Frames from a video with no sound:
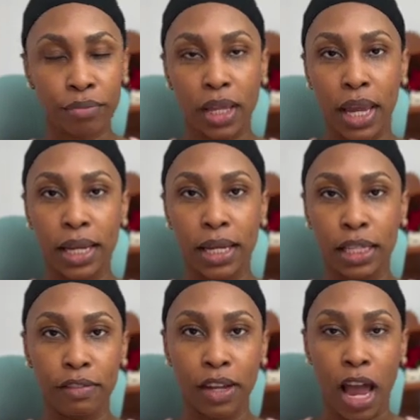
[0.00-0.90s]
and then
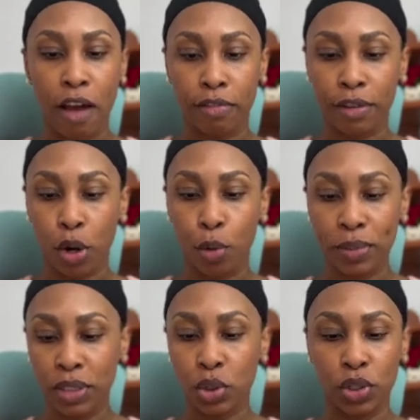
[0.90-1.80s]
leaving half of it
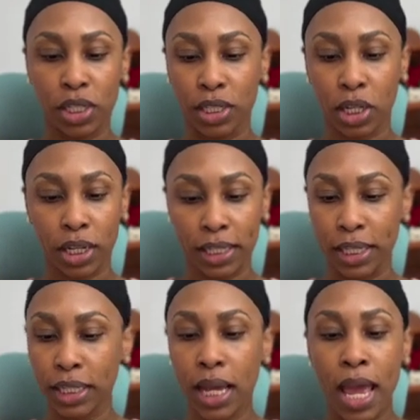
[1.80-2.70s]
open so you can tuck it
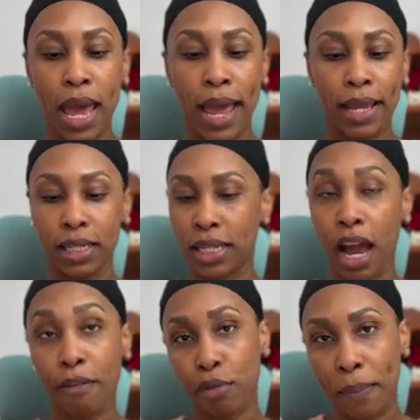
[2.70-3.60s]
in. And
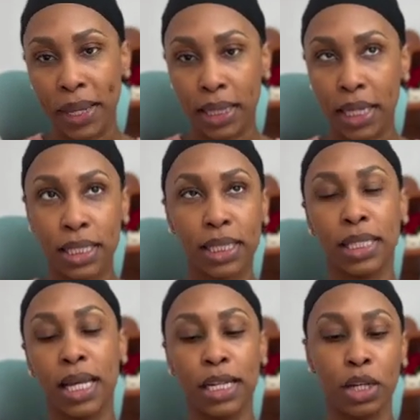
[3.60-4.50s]
after I made this,
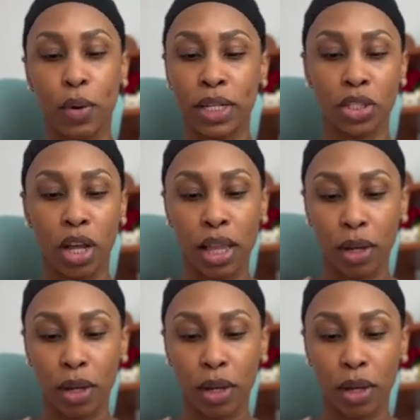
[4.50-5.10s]
then, I saw like